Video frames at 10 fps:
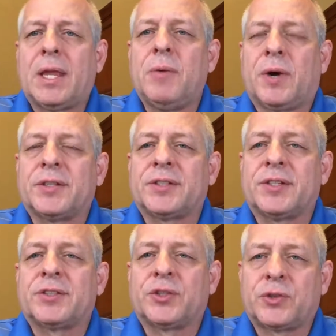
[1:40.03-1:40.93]
He wants
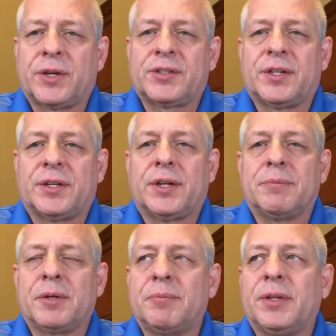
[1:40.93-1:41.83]
us to trust in
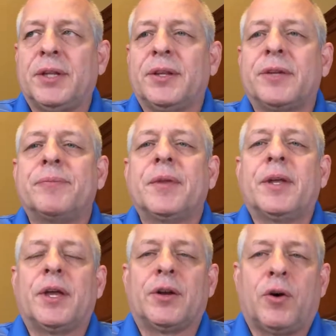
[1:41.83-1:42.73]
him completely
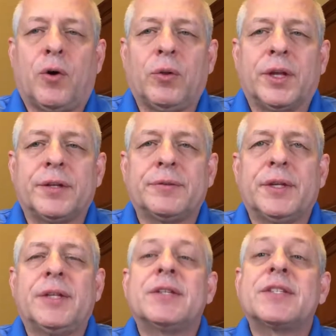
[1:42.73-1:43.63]
and wholly.
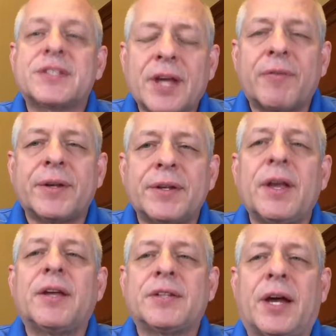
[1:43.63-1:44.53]

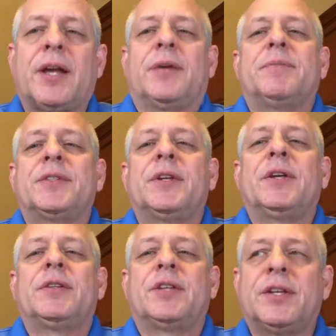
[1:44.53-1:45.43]
7 times
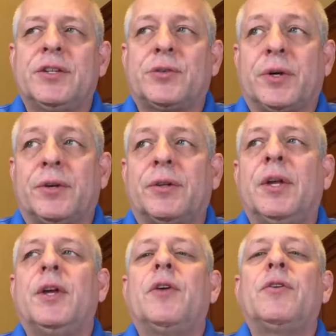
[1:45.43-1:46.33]
to Israel,
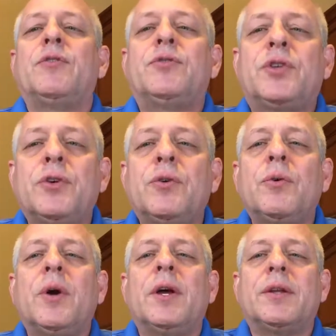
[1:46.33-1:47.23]

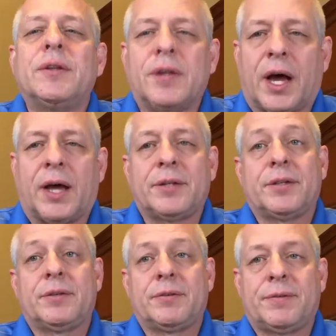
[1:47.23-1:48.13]
do
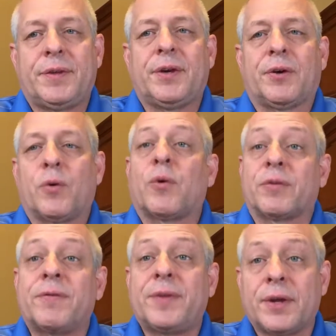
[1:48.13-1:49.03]
not fear or
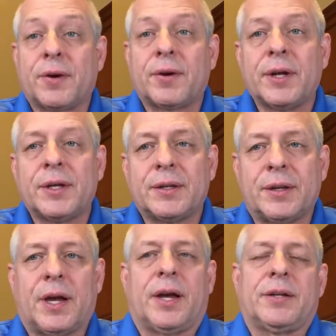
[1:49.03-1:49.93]
fear
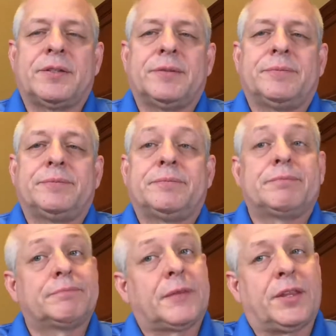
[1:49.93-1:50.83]
not.
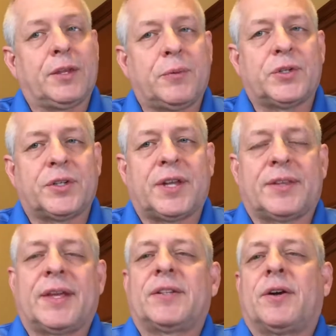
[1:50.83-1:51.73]
I think we should
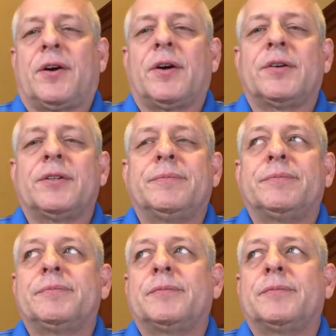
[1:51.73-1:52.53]
take that to heart.